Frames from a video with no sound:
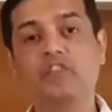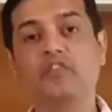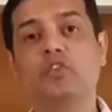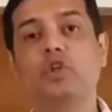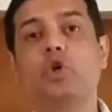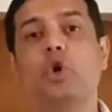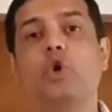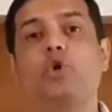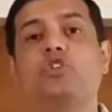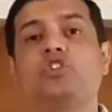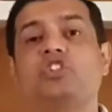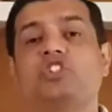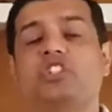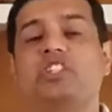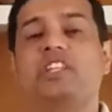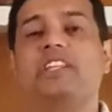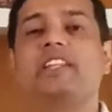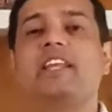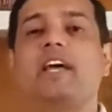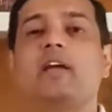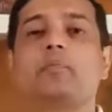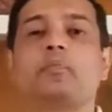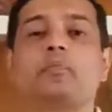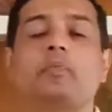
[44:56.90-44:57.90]
If you don't see
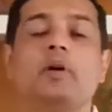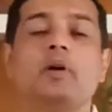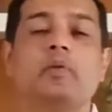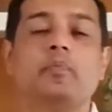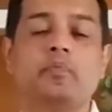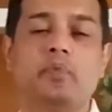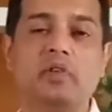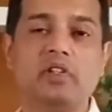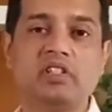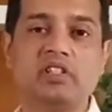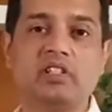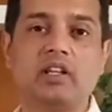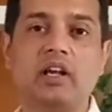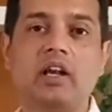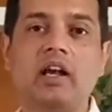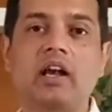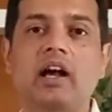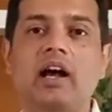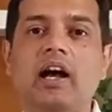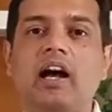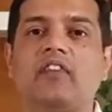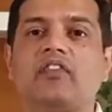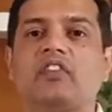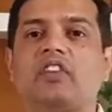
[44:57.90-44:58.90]
that purpose,
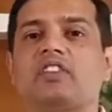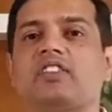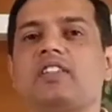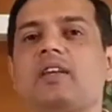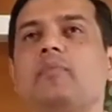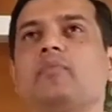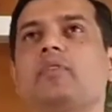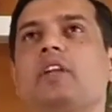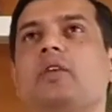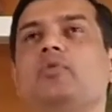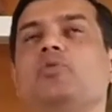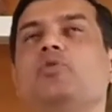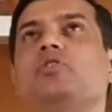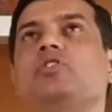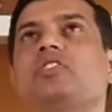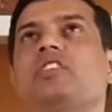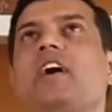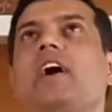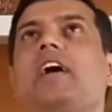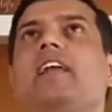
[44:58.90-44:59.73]
after some time you'll say,